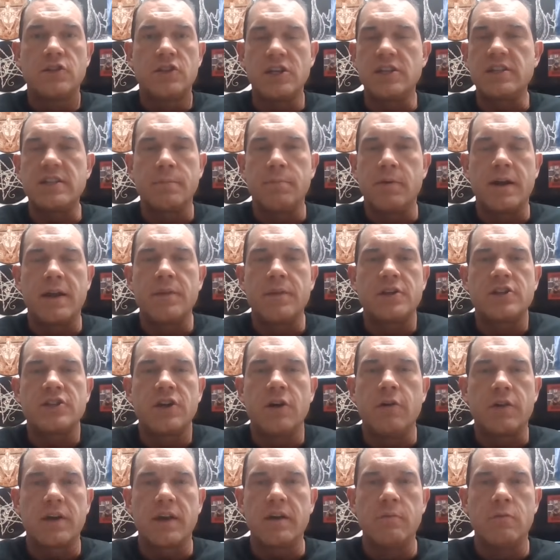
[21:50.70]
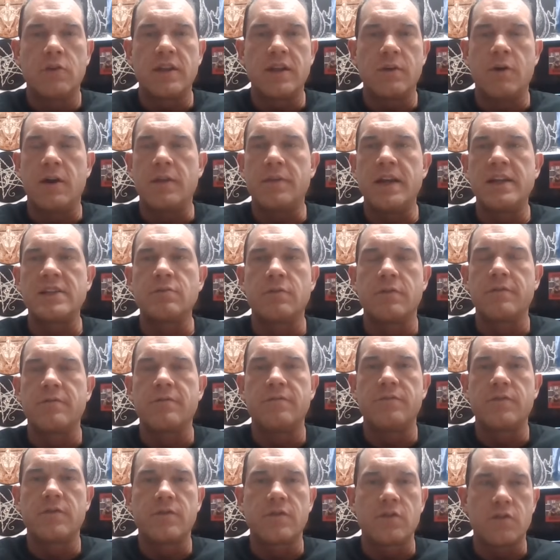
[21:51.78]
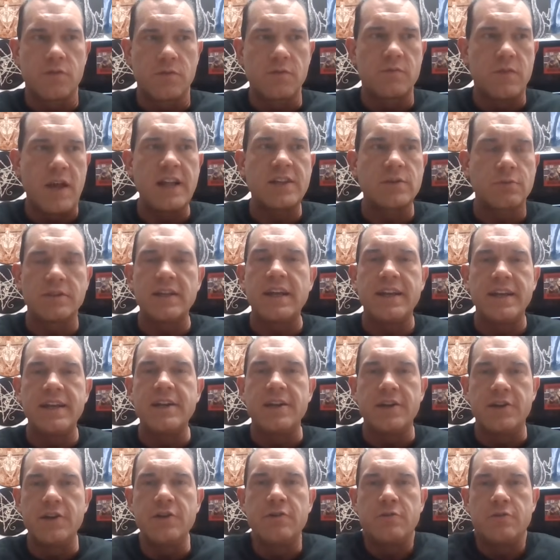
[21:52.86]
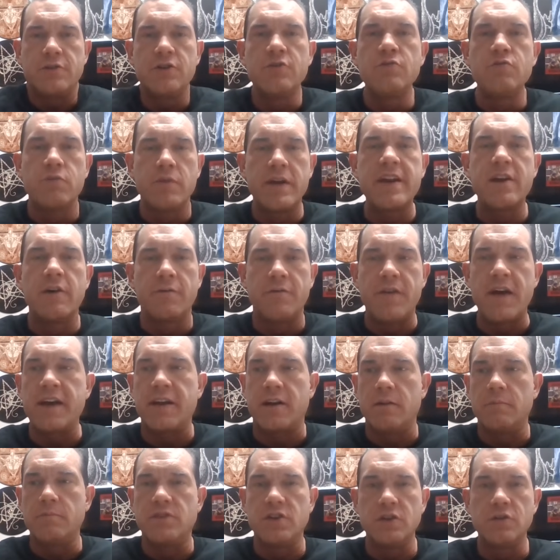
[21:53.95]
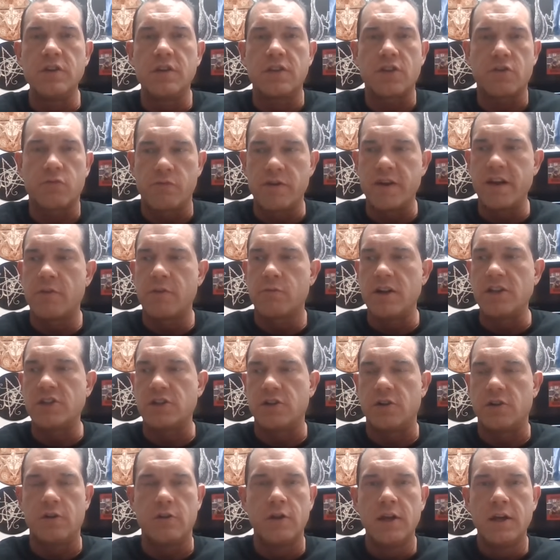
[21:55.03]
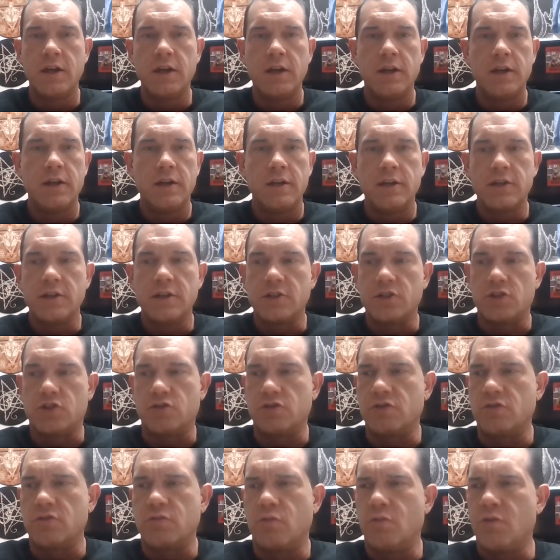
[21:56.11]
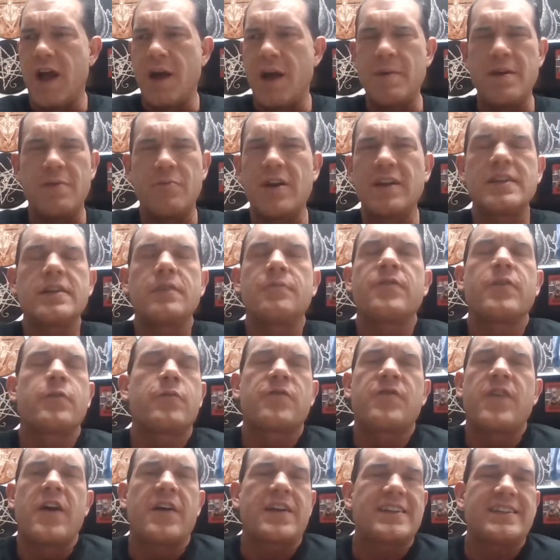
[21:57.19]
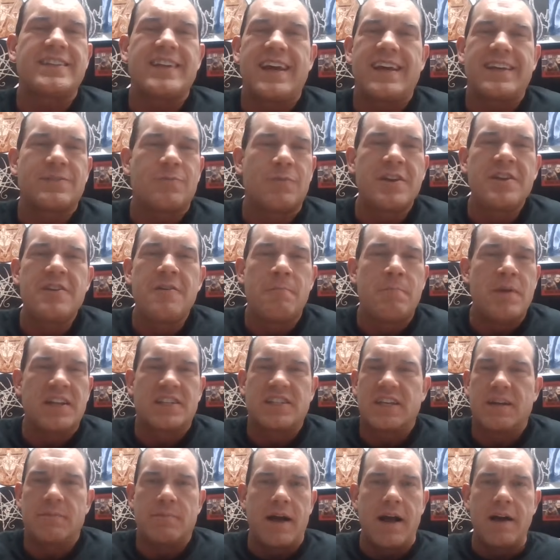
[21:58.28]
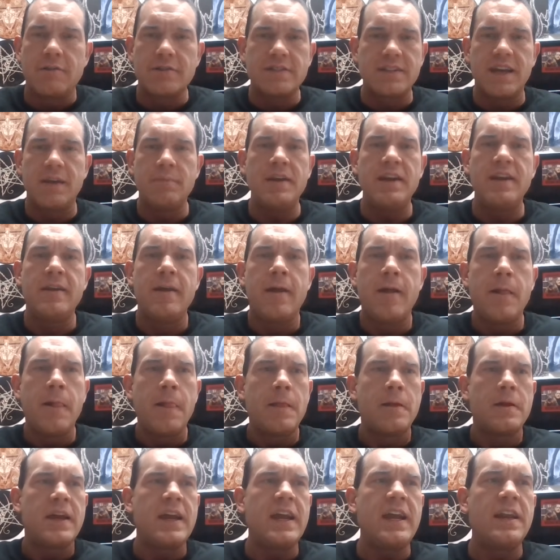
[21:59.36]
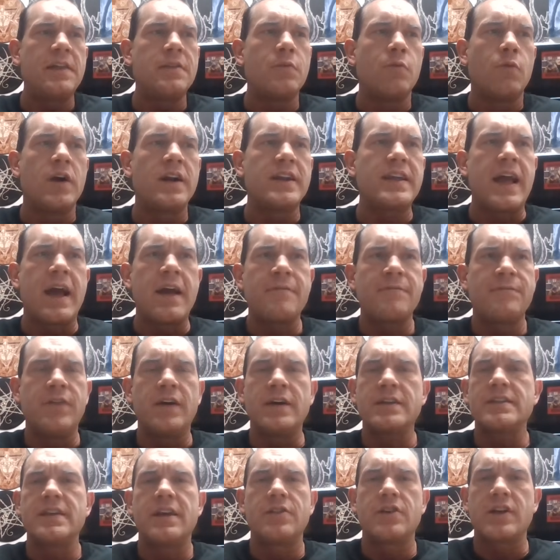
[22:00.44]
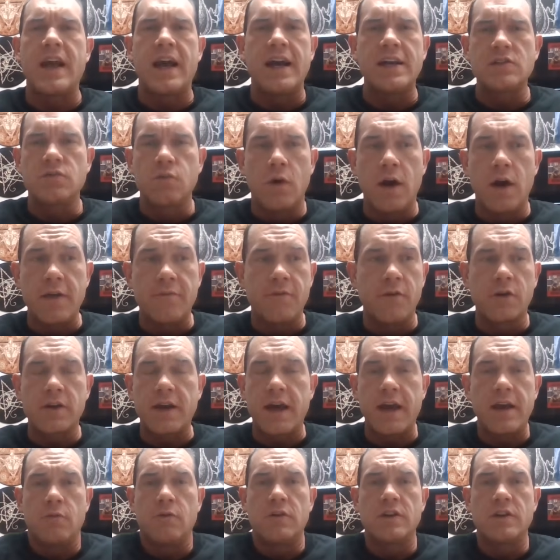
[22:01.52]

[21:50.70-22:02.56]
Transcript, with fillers: just to put on the show, give them what they want. That's what that's what they need to do. Do real them Do the three original. I mean, for fuck's sakes, what are you bitching about? I mean, even the one guy fucked the other guy's wife. Okay,